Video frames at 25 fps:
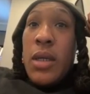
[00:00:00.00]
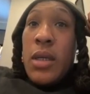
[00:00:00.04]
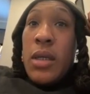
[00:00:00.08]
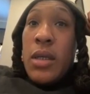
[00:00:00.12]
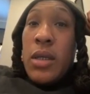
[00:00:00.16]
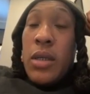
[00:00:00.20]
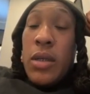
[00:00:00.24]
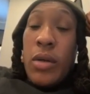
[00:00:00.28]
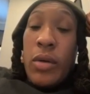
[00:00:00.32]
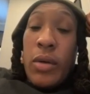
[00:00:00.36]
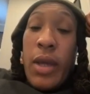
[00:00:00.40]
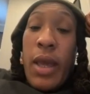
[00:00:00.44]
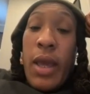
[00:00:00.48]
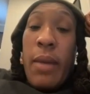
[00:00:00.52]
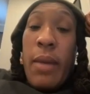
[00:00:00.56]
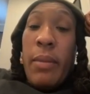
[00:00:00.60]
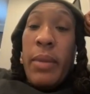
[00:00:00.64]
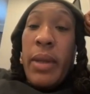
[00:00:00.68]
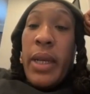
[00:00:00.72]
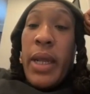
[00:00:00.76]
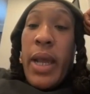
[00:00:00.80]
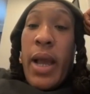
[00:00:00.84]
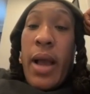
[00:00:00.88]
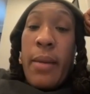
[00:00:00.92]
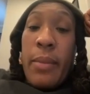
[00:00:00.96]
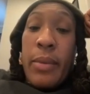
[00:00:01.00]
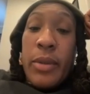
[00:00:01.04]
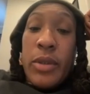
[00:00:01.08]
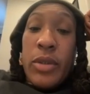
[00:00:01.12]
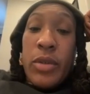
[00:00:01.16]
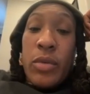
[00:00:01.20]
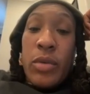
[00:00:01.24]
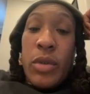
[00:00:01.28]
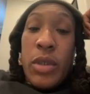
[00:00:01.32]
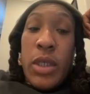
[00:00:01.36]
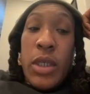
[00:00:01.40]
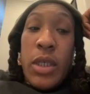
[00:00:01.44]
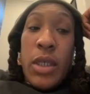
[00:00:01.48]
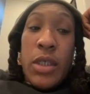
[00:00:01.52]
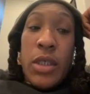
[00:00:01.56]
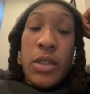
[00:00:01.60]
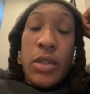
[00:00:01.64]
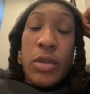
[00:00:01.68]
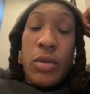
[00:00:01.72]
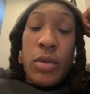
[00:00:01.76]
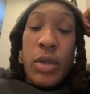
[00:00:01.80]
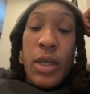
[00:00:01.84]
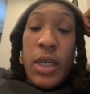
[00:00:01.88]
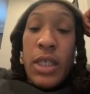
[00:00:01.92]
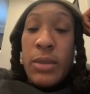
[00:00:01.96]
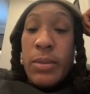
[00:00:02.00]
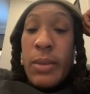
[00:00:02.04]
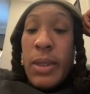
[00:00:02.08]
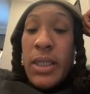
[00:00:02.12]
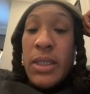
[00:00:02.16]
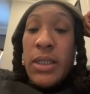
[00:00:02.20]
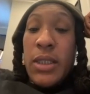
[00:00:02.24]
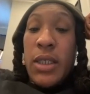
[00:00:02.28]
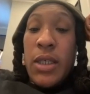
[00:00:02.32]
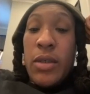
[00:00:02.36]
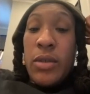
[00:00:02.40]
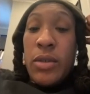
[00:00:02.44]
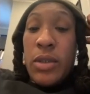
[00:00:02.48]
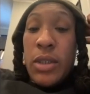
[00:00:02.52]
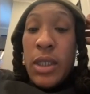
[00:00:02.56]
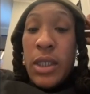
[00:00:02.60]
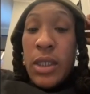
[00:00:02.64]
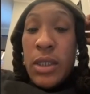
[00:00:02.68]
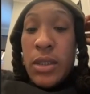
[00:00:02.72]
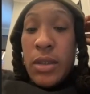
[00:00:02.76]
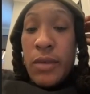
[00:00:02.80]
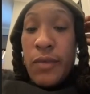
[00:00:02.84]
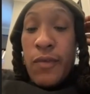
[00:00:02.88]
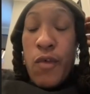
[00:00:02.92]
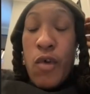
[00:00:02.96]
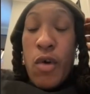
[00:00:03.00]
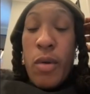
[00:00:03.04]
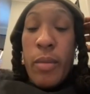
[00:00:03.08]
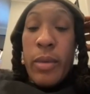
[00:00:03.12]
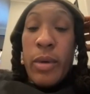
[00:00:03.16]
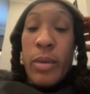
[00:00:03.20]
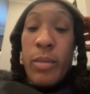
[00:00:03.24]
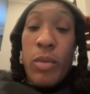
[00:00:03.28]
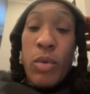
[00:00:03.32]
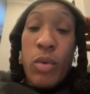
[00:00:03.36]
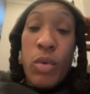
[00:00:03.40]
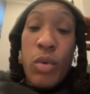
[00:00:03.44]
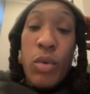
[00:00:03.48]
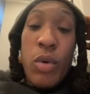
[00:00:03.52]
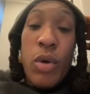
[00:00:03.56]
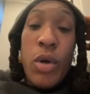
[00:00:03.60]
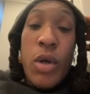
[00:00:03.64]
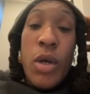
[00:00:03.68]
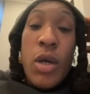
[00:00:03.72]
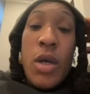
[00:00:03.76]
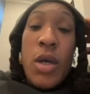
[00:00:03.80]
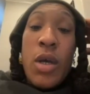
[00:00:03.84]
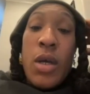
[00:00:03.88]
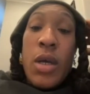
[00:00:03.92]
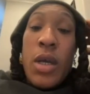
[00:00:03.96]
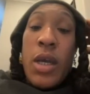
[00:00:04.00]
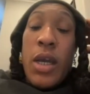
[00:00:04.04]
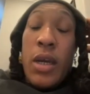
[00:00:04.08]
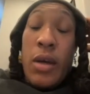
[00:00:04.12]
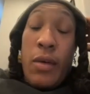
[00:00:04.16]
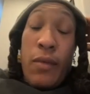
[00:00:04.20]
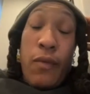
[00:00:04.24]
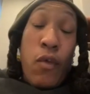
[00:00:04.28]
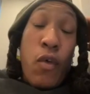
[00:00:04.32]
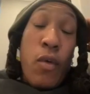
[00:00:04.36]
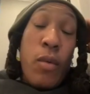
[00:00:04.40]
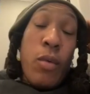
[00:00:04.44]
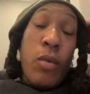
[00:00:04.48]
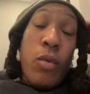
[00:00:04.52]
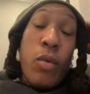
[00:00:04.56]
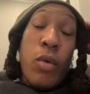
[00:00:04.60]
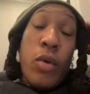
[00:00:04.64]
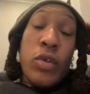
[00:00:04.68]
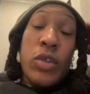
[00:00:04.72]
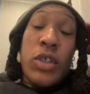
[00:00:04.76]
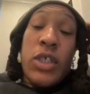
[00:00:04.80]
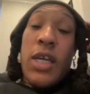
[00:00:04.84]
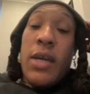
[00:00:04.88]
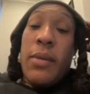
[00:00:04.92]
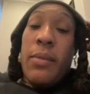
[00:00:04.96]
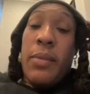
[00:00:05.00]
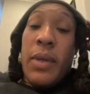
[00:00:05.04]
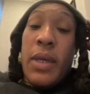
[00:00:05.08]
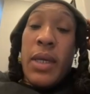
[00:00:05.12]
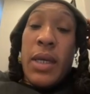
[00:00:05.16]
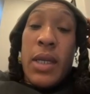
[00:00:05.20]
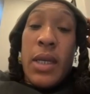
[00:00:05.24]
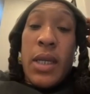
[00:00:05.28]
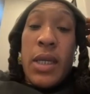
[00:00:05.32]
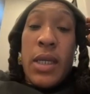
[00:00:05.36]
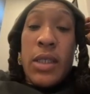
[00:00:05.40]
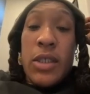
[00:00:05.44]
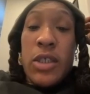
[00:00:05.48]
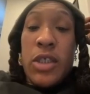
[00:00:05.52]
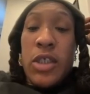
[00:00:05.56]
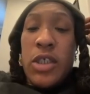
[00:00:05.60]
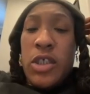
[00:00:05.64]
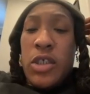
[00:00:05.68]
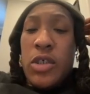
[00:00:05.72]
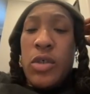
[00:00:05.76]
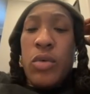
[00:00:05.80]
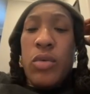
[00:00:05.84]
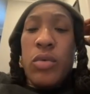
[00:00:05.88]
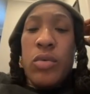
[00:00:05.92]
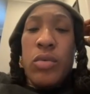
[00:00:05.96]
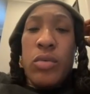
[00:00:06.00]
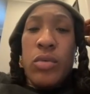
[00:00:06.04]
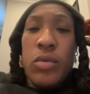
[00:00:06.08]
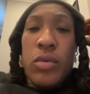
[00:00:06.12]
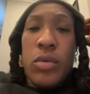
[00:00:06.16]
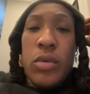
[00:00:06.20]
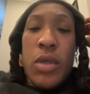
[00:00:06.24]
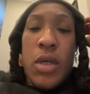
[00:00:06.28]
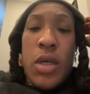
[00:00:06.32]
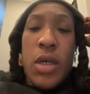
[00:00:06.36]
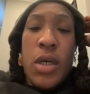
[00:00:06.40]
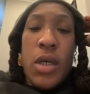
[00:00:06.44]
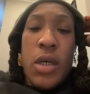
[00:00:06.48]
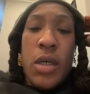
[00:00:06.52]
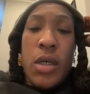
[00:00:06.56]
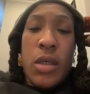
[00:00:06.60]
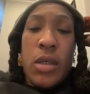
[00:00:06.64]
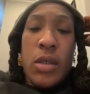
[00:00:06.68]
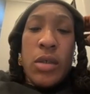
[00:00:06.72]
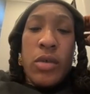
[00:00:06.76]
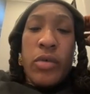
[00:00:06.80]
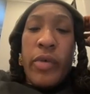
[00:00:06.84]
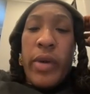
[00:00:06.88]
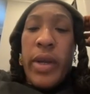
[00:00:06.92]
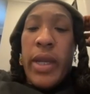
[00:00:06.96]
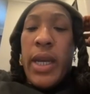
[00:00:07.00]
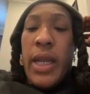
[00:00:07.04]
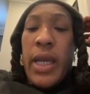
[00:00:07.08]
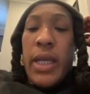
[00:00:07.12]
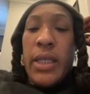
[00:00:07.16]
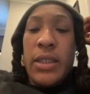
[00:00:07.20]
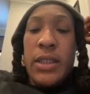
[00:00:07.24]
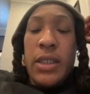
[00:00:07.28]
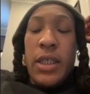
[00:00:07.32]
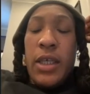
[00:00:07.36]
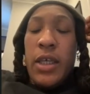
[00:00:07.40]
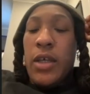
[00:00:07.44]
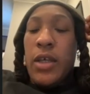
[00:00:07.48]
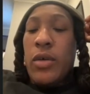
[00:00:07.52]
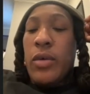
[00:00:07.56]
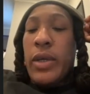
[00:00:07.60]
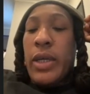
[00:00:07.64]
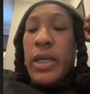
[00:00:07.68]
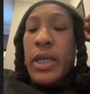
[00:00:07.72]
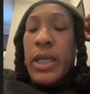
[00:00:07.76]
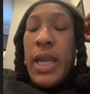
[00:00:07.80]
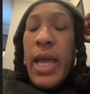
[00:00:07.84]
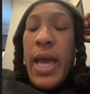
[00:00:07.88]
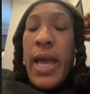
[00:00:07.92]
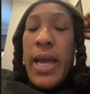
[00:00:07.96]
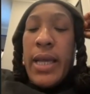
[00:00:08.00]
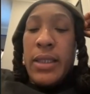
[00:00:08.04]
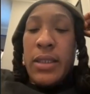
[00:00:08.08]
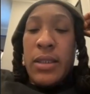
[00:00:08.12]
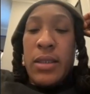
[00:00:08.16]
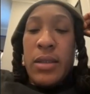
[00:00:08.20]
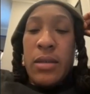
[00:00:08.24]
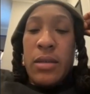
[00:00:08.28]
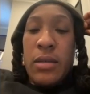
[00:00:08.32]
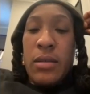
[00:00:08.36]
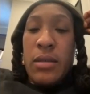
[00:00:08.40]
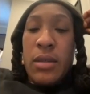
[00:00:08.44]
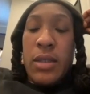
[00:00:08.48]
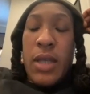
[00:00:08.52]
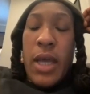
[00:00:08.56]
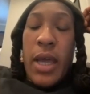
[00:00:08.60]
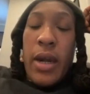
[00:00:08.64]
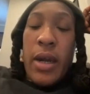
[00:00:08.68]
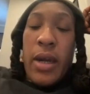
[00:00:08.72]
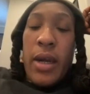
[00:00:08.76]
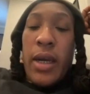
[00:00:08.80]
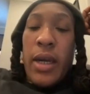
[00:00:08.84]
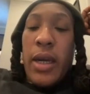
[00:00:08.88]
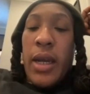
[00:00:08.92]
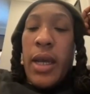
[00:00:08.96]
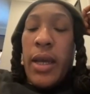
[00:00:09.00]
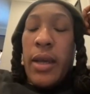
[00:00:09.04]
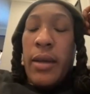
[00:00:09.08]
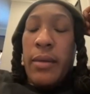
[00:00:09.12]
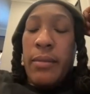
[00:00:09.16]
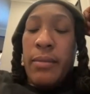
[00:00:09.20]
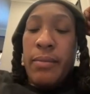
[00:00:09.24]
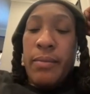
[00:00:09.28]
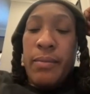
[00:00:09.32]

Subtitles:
you know, gave me the opportunity to showcase my skills against a formidable and a former world champion, and she showed grade A skill in class Saturday night.